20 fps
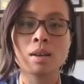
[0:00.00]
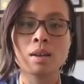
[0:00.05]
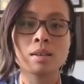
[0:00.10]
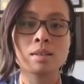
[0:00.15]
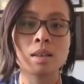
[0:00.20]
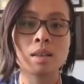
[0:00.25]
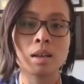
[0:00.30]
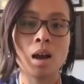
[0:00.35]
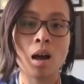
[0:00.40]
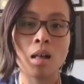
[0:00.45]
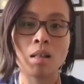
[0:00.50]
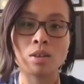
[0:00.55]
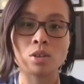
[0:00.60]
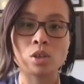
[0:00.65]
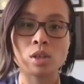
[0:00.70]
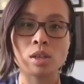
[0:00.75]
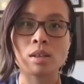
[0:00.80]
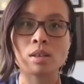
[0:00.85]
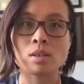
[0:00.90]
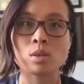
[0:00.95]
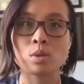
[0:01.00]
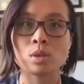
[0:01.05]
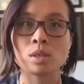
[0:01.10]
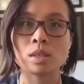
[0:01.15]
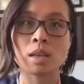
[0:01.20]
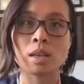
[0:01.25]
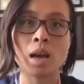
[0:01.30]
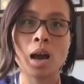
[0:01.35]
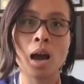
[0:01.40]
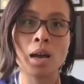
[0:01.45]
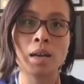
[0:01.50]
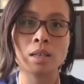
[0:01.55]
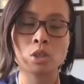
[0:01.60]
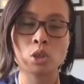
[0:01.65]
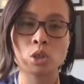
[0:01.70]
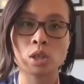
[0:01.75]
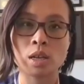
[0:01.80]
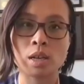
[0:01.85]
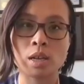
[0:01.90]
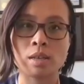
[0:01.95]
psychologists or
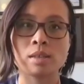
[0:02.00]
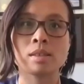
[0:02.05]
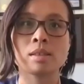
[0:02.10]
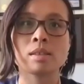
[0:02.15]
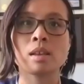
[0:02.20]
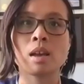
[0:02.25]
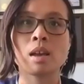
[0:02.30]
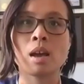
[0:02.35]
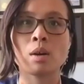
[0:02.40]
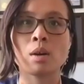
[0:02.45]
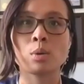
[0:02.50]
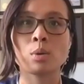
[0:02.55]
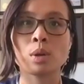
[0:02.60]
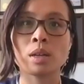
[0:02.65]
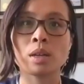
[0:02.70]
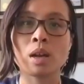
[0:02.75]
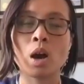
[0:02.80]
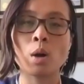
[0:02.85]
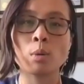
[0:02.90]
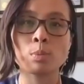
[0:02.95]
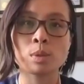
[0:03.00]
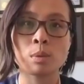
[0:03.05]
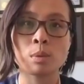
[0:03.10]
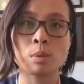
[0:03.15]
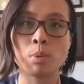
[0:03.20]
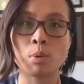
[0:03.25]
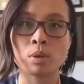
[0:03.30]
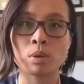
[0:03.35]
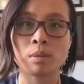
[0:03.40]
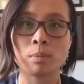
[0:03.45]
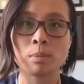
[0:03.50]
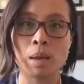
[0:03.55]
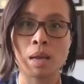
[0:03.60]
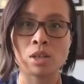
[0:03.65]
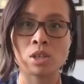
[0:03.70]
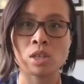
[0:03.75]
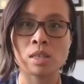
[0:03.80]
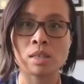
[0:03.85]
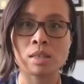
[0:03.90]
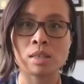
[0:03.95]
psychiatrists who can help support the
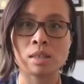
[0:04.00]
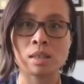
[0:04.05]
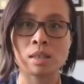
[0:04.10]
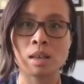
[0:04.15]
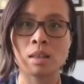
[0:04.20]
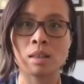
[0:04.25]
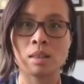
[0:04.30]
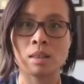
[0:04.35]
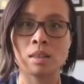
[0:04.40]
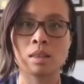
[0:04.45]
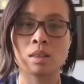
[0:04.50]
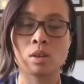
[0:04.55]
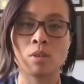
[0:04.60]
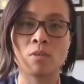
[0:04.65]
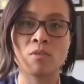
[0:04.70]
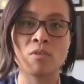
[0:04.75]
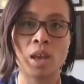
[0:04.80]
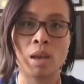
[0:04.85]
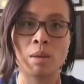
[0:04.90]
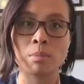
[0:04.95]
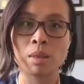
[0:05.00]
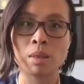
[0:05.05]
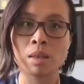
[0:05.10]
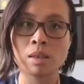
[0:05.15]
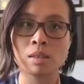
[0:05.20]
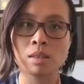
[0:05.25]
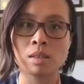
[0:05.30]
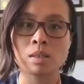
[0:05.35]
patients and their families,